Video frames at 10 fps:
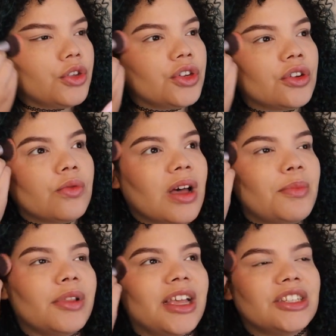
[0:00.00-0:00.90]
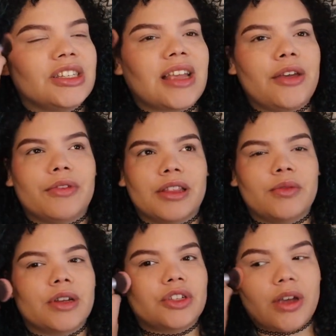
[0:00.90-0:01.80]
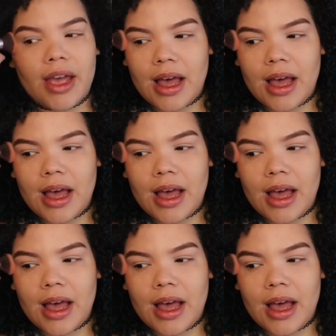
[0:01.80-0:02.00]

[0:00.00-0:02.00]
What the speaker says: You know what blushes I really want to try?